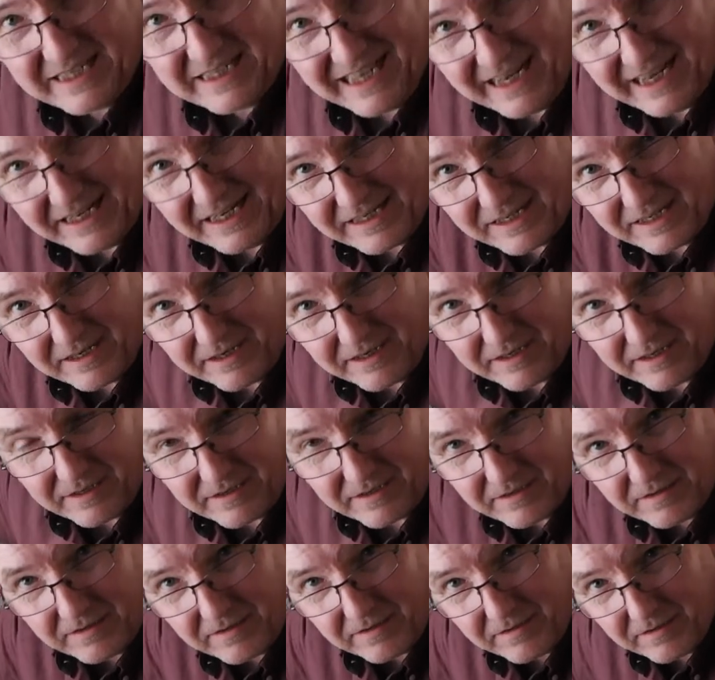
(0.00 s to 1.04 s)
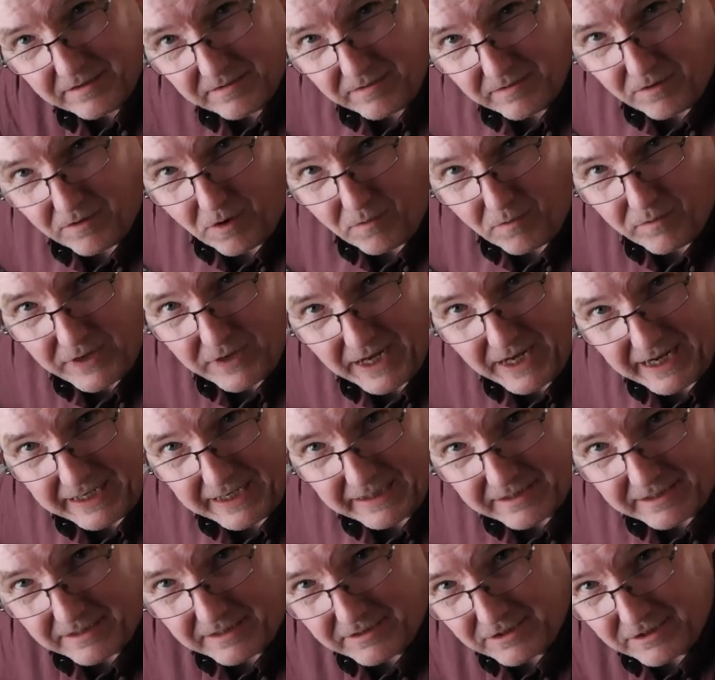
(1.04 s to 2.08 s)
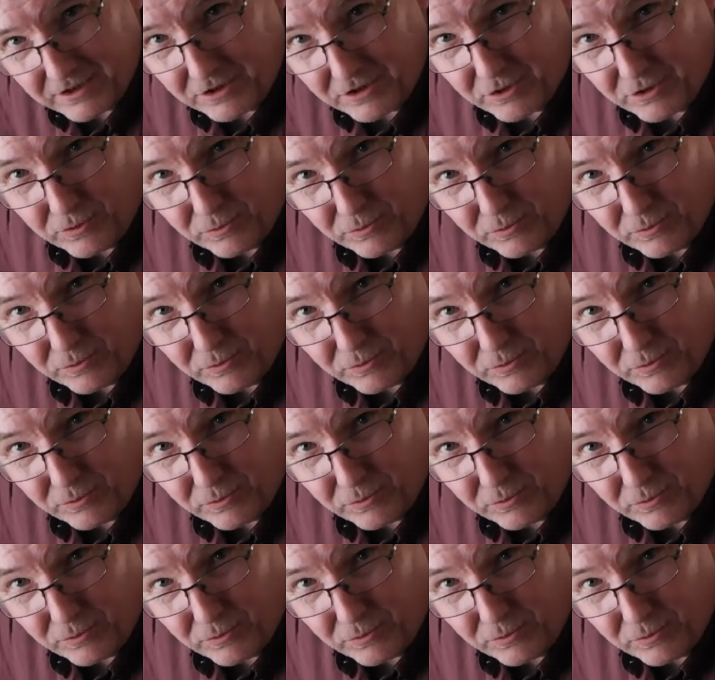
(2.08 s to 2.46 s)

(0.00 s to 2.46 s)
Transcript: it sit overnight to